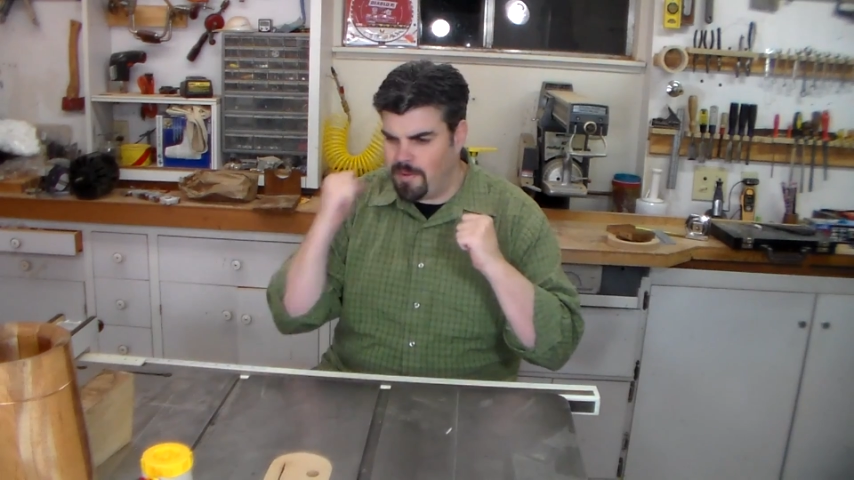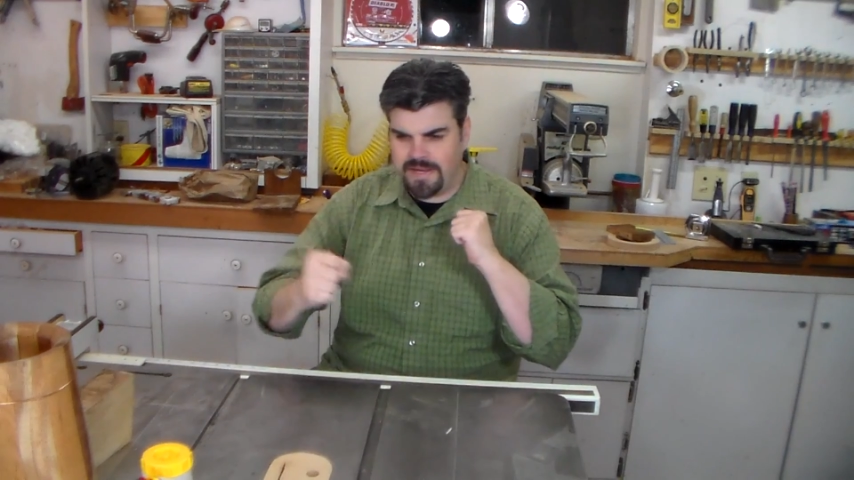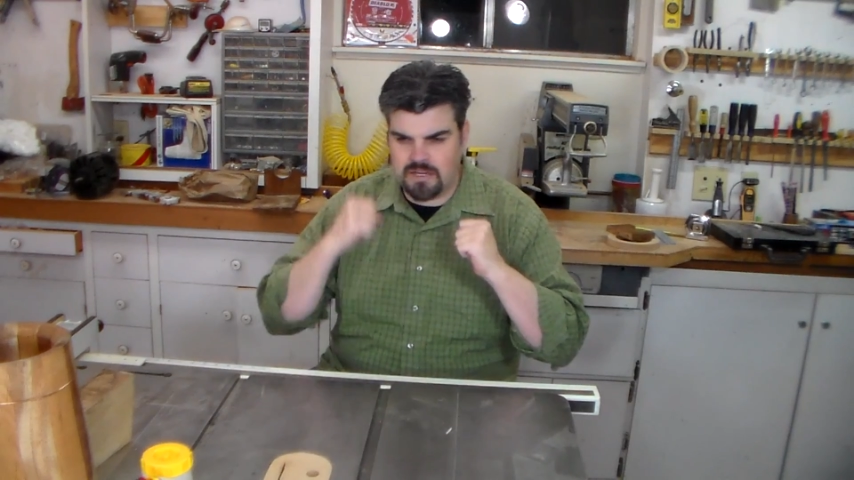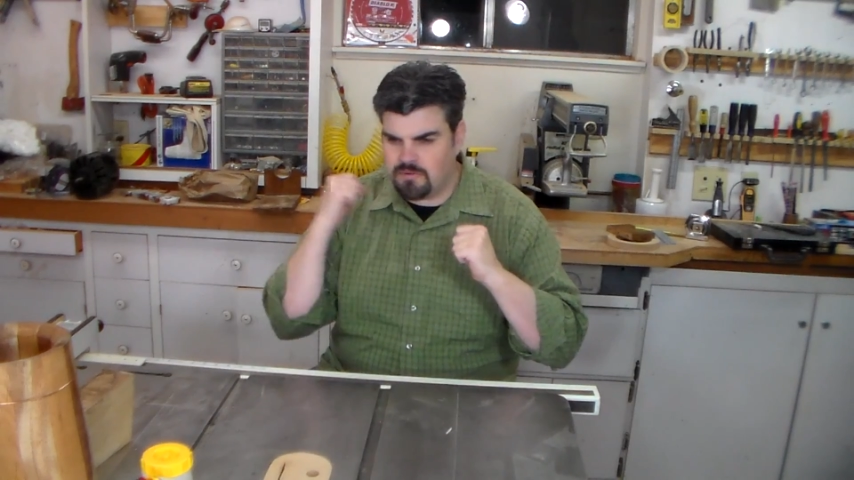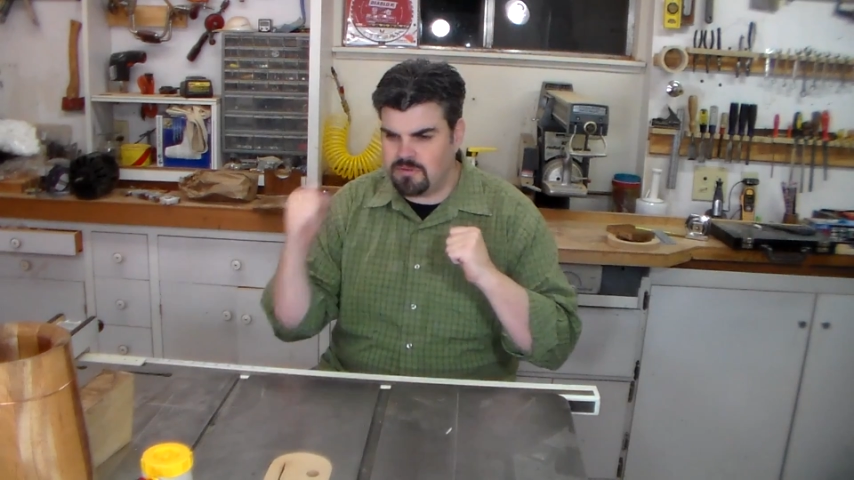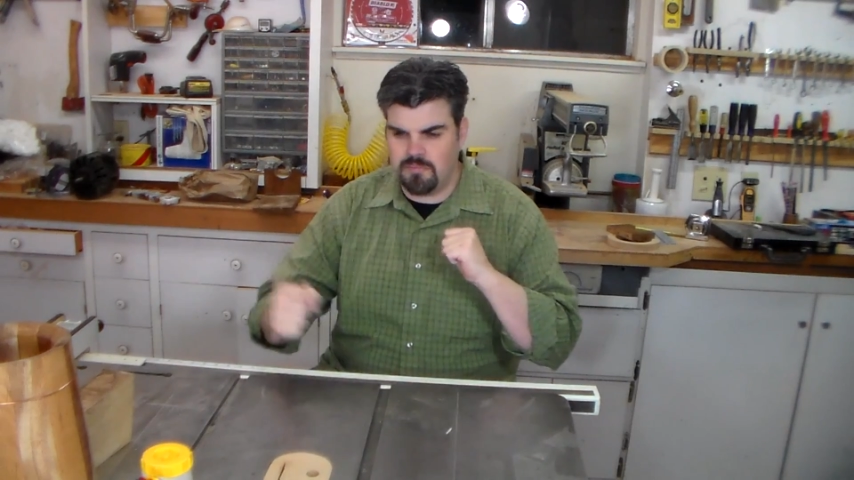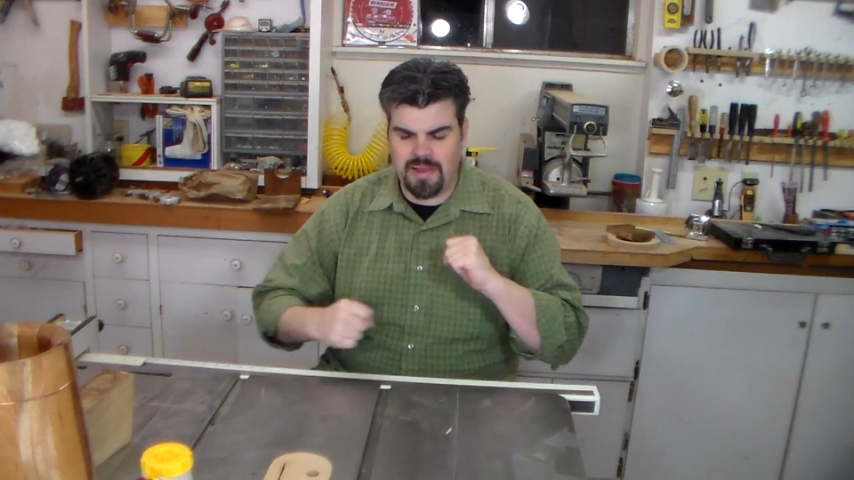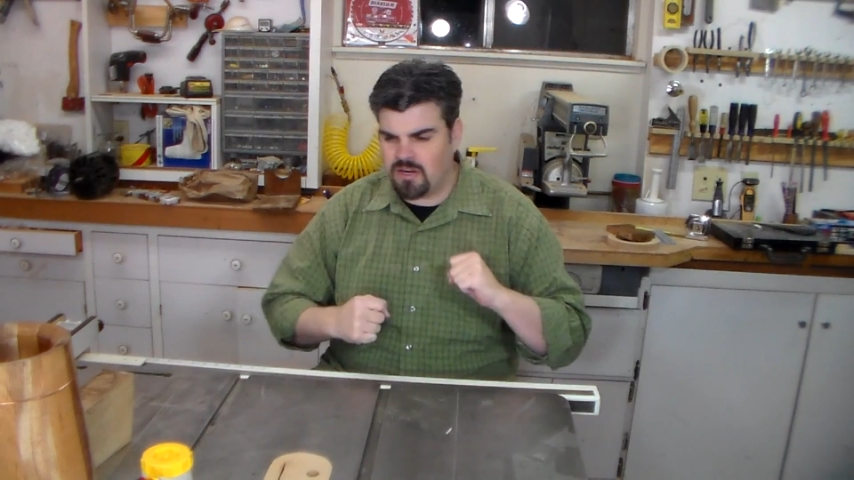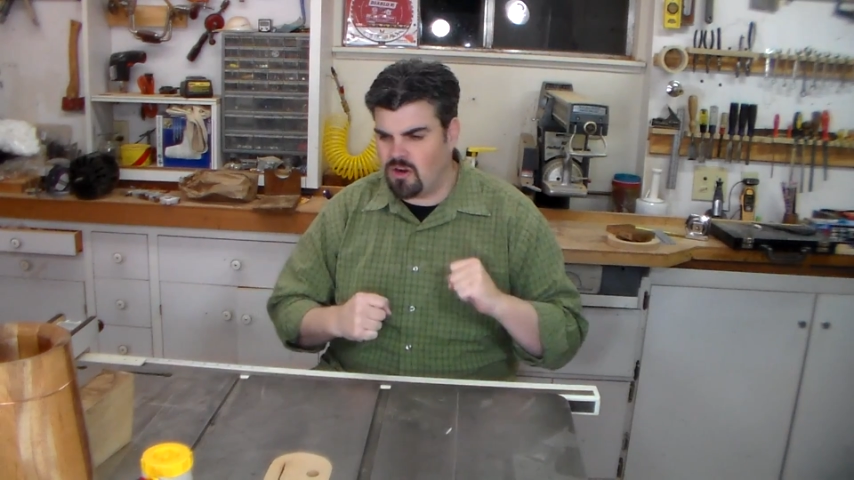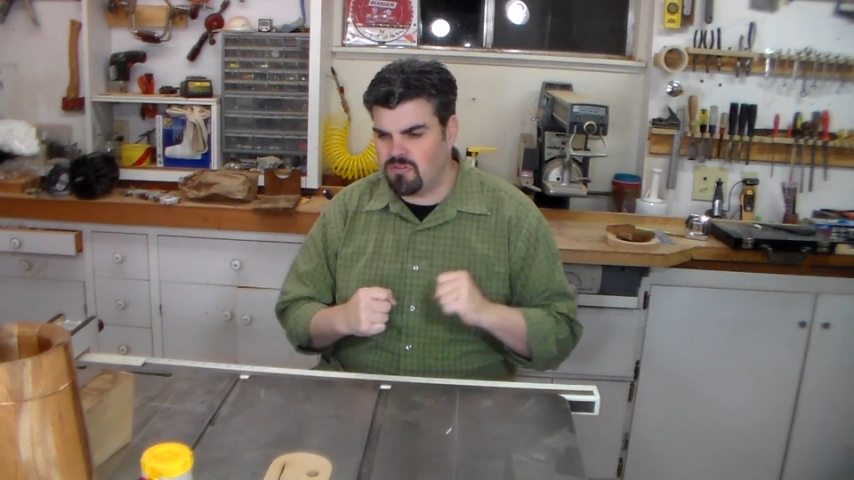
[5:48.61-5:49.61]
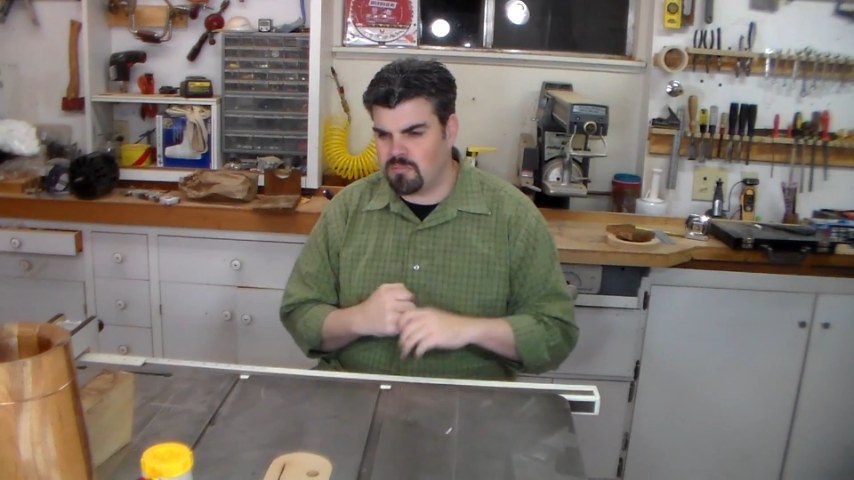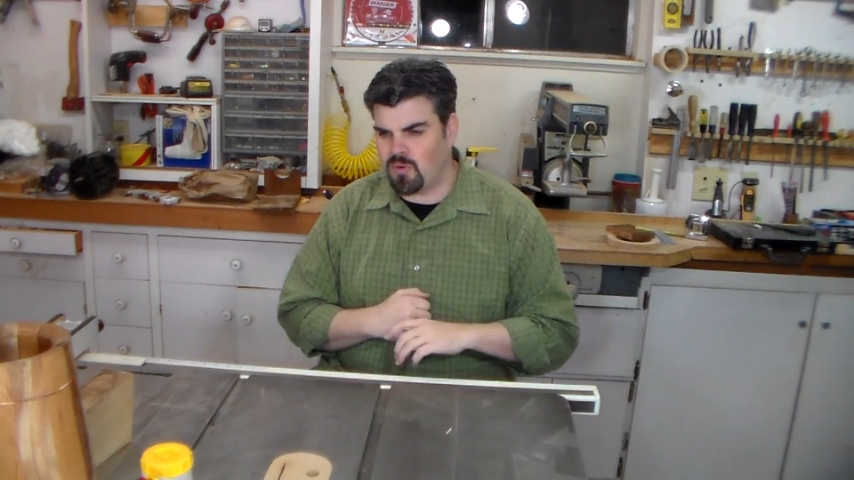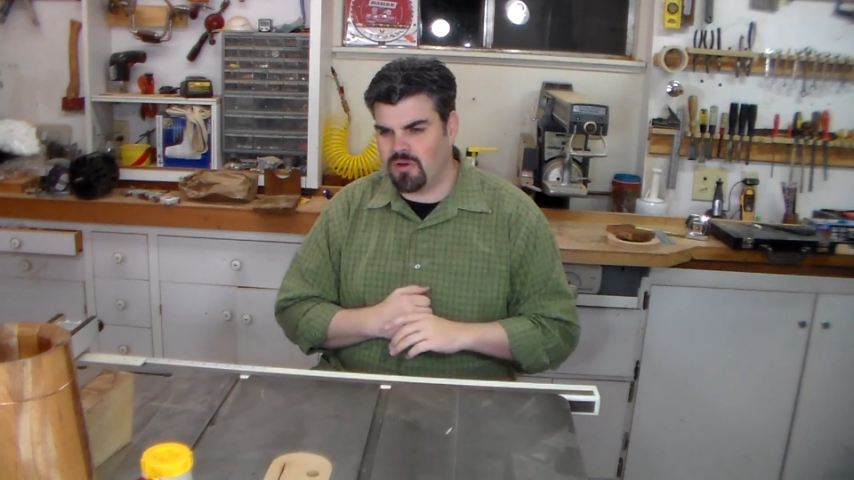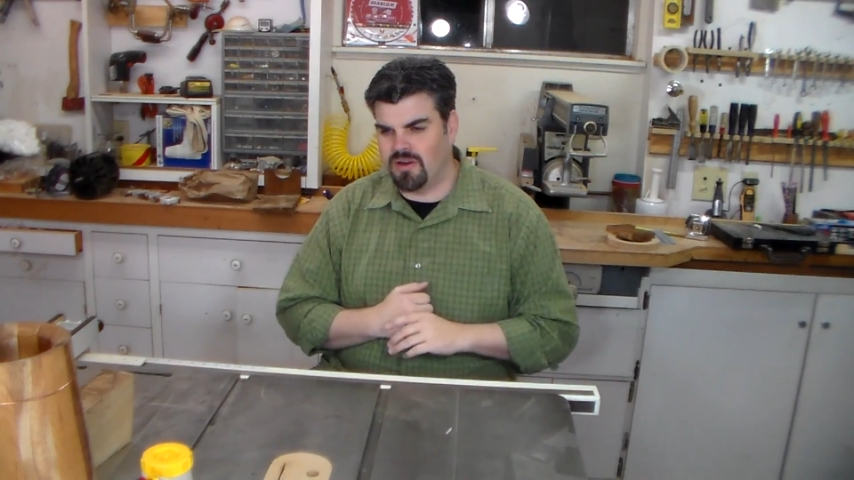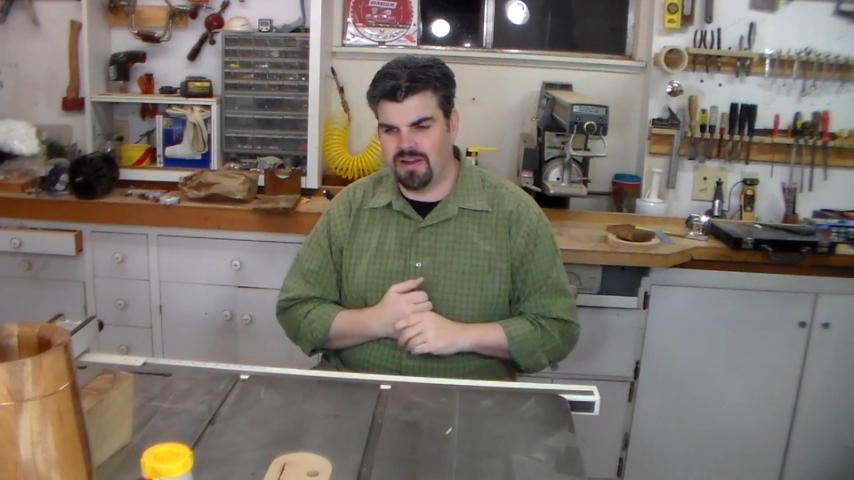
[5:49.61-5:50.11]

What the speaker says: make it overboard